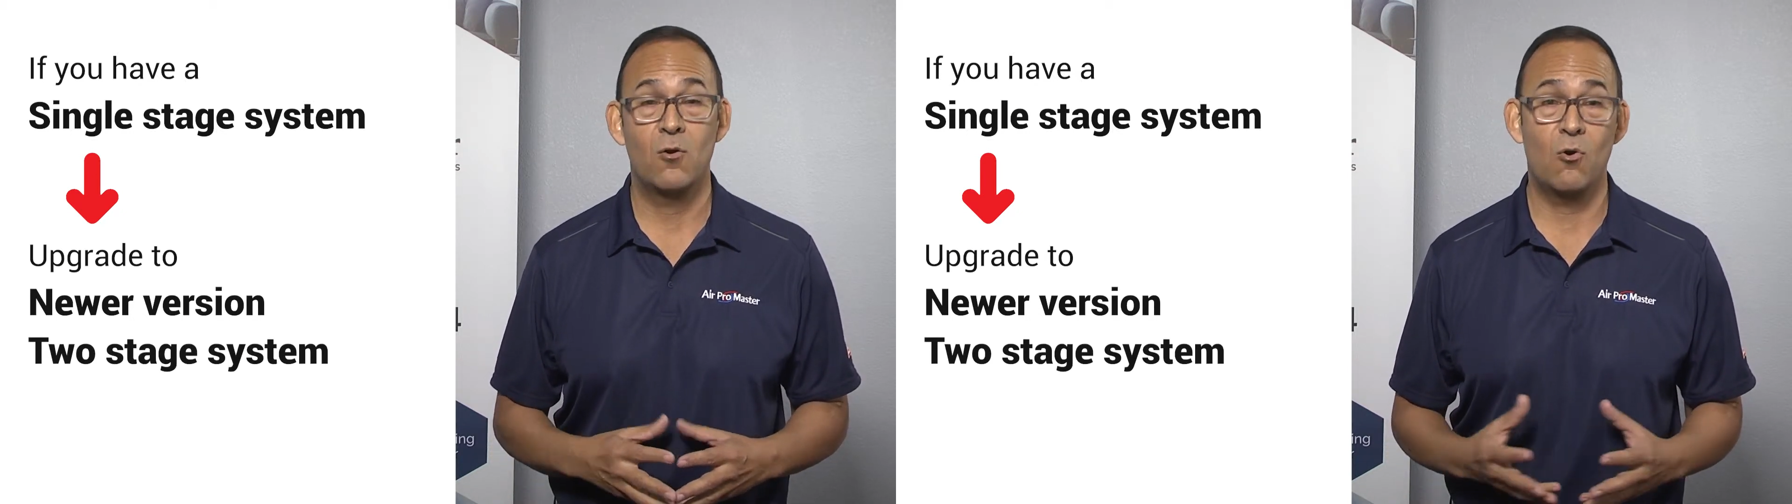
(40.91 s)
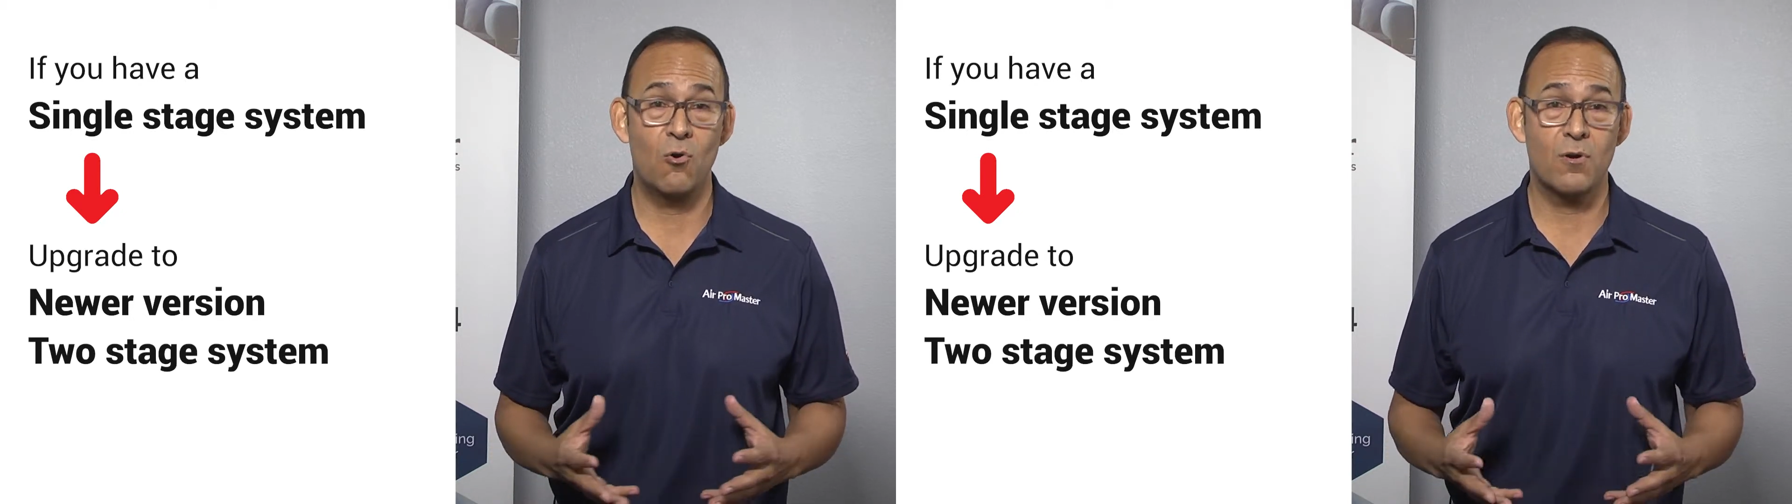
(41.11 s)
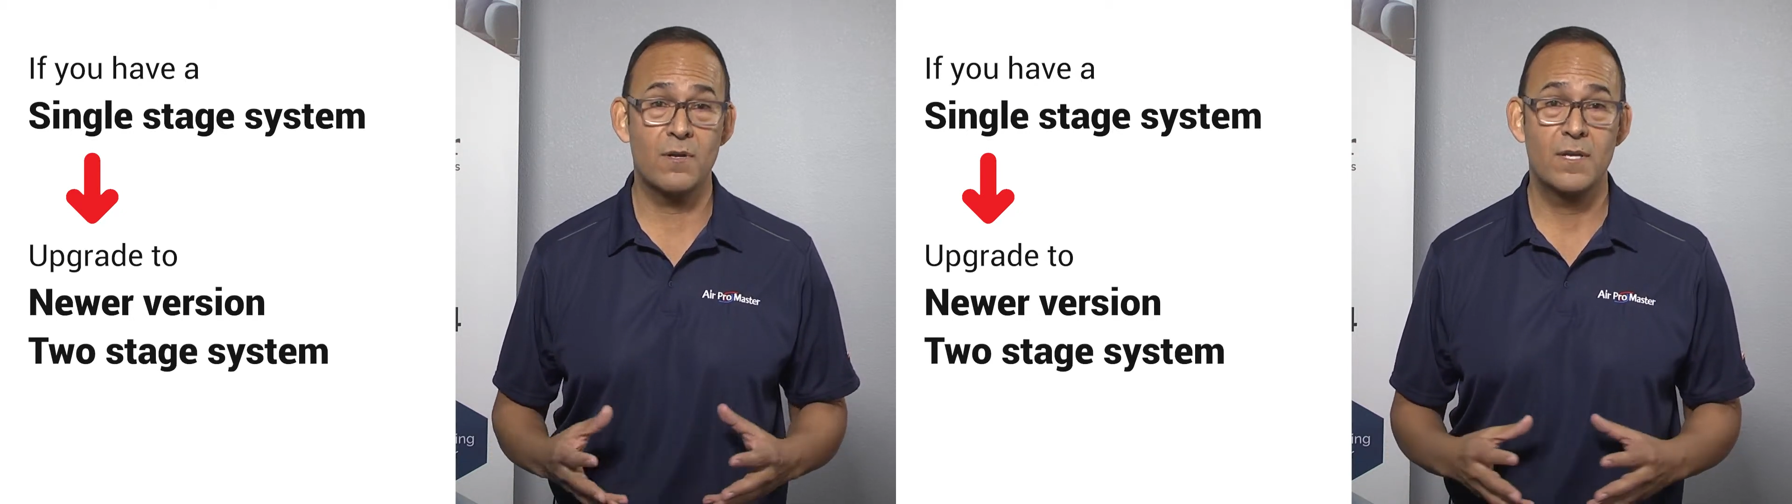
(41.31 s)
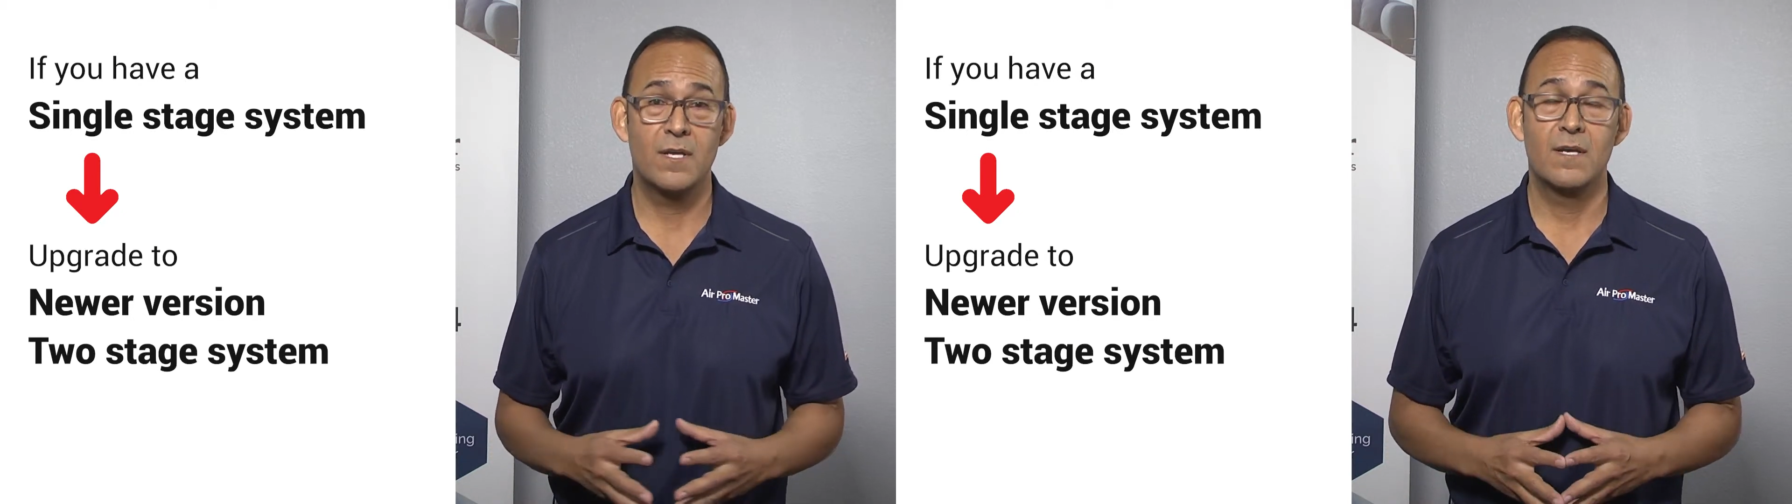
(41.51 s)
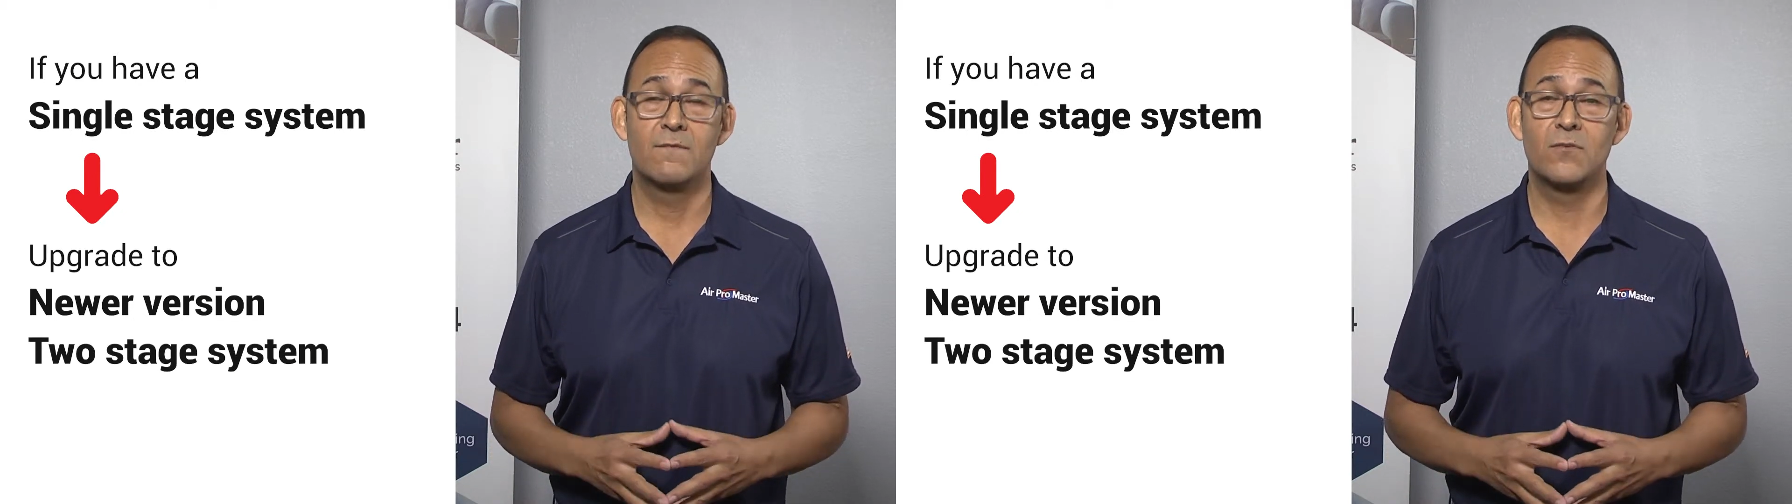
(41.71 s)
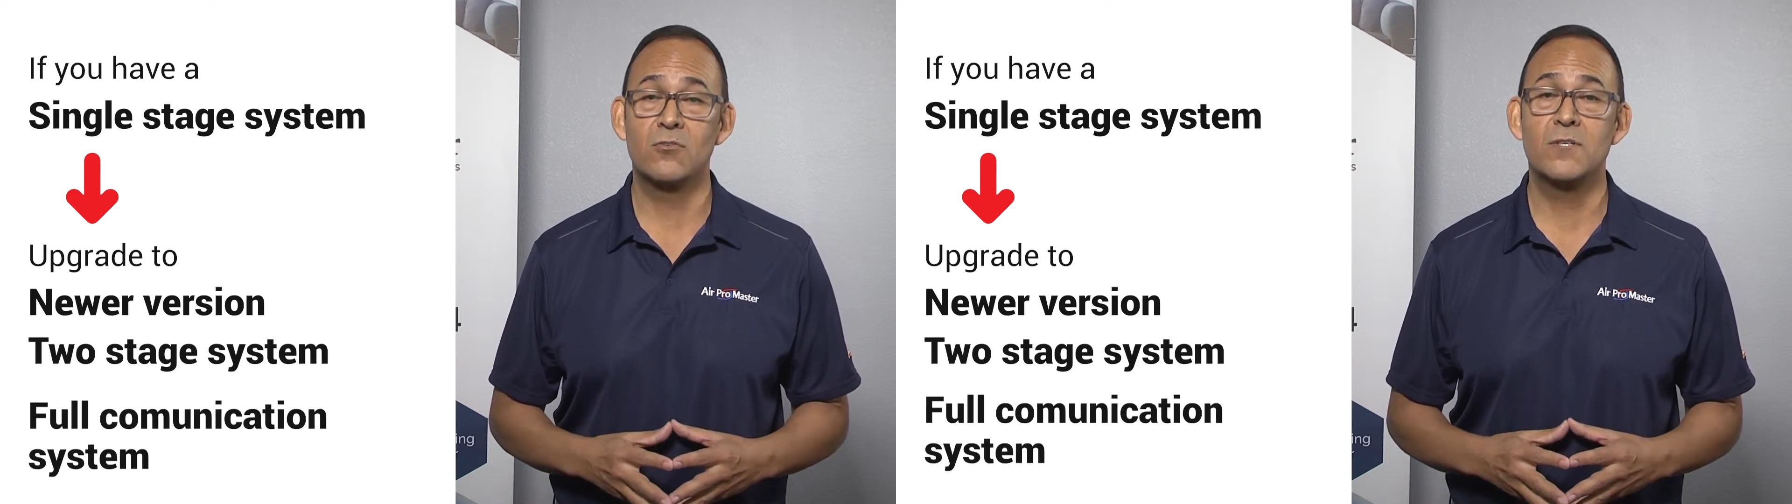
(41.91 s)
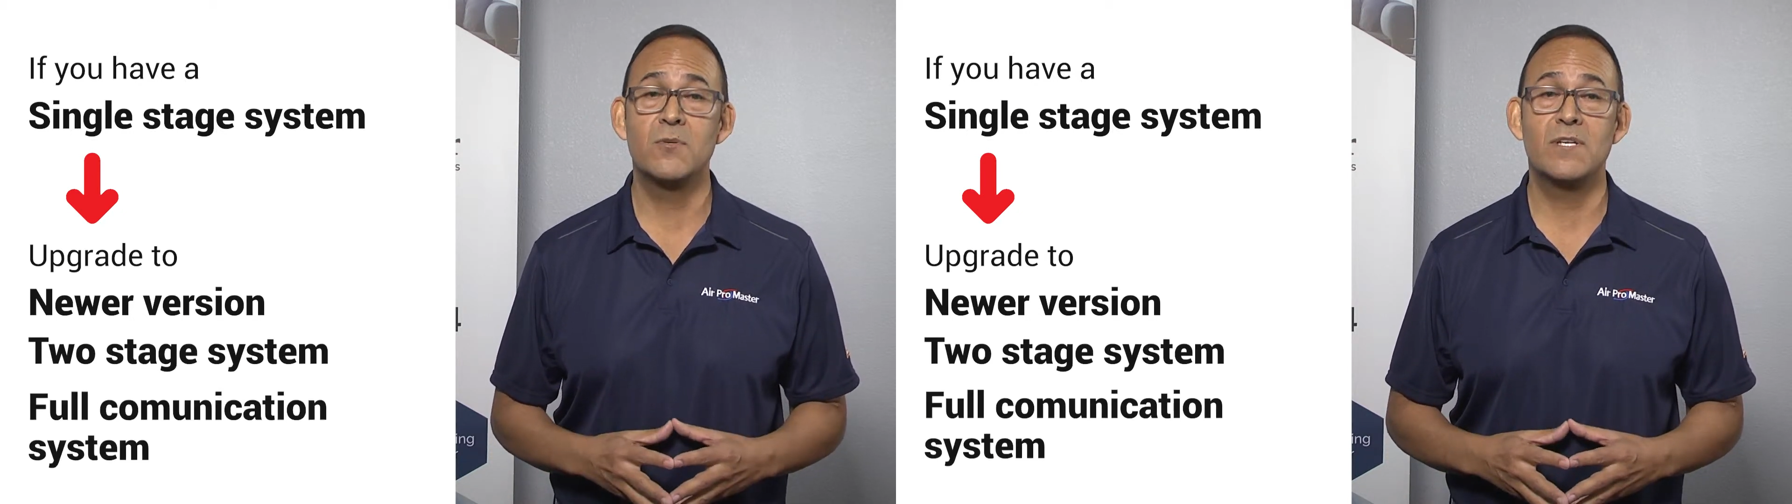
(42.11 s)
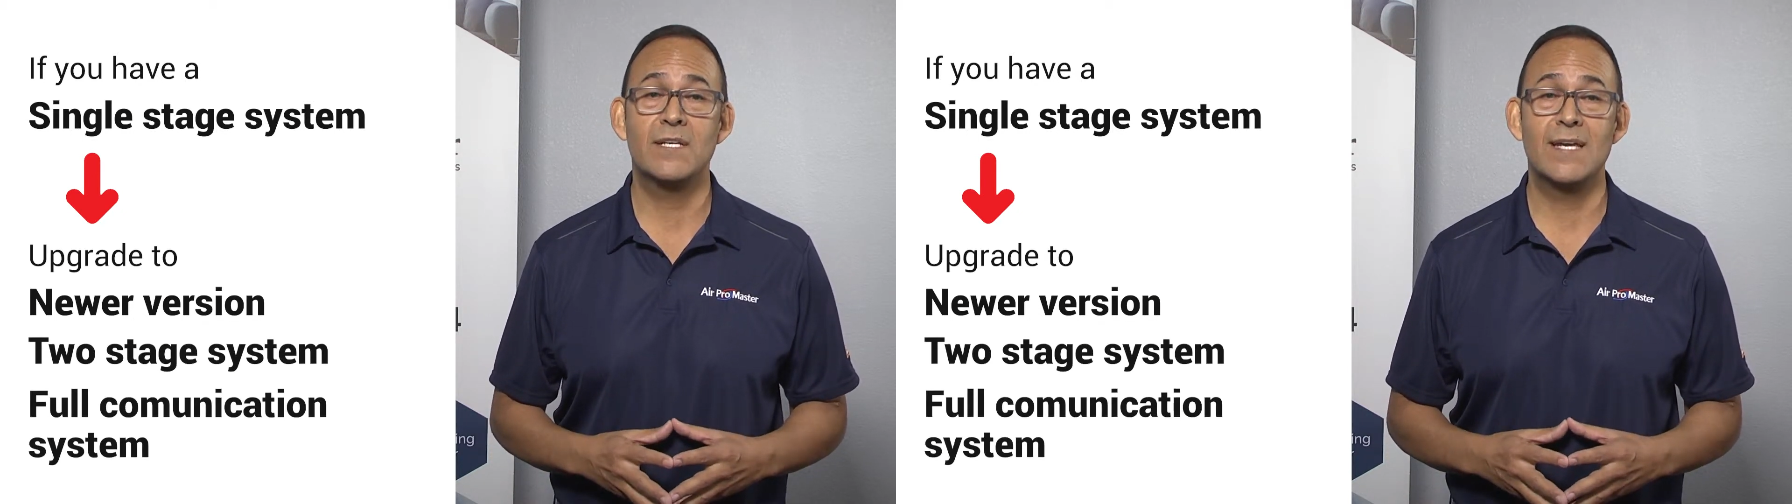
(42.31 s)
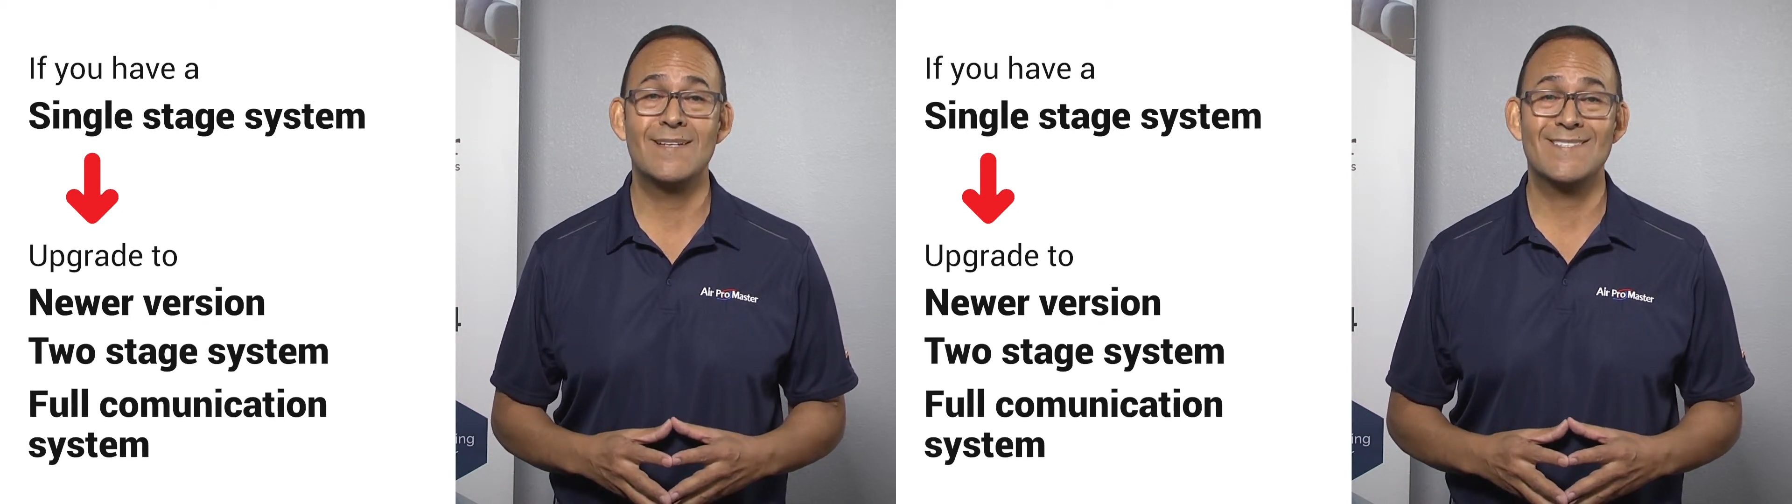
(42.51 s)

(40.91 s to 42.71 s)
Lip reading: or full communicating